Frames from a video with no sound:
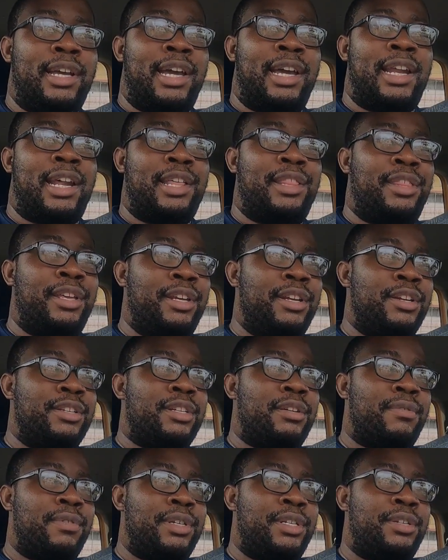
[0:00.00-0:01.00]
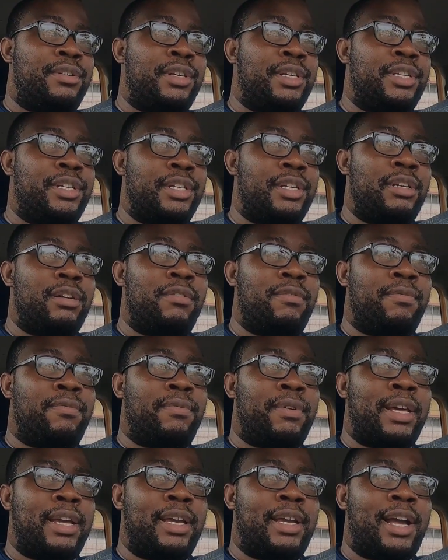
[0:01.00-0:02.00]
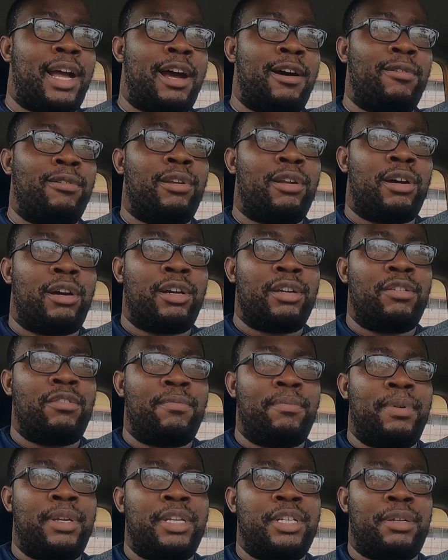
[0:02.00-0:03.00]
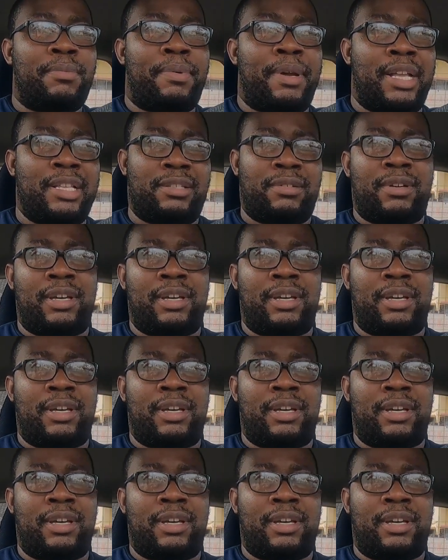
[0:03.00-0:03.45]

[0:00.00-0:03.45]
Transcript: And I think there's a restriction of like how long you've been in Japan.